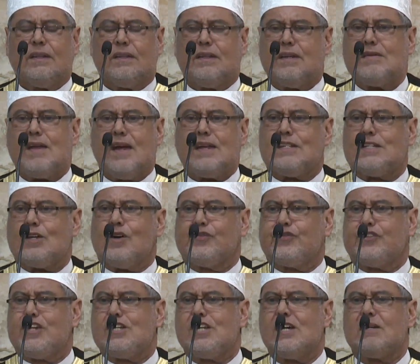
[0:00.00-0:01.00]
the night
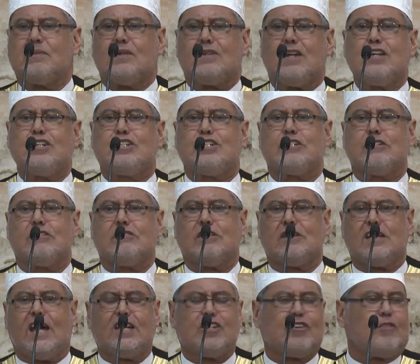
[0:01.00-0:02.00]
of determination,
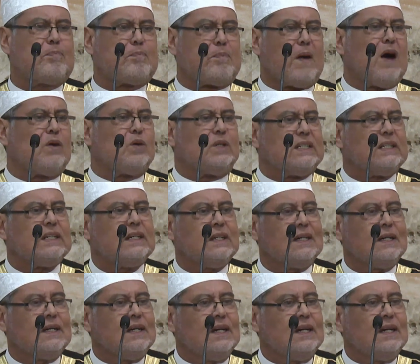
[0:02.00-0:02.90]
the night of power.